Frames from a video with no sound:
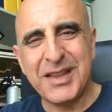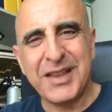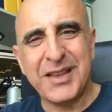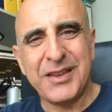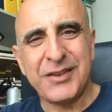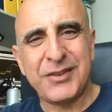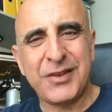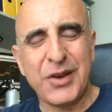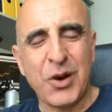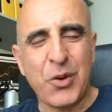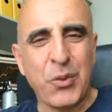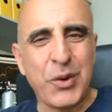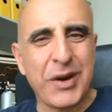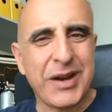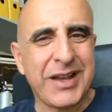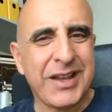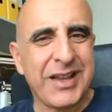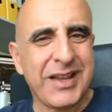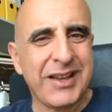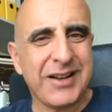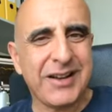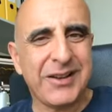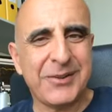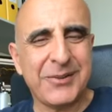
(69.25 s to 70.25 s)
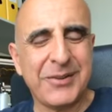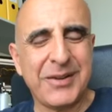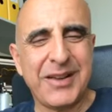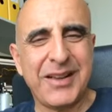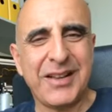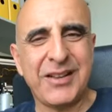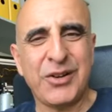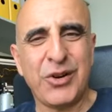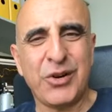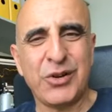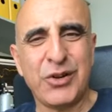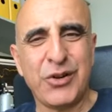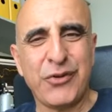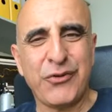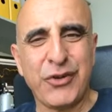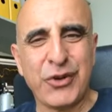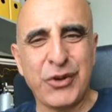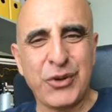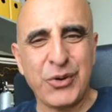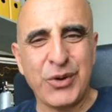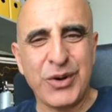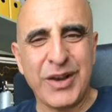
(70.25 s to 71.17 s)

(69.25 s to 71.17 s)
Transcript: So we're here in order for you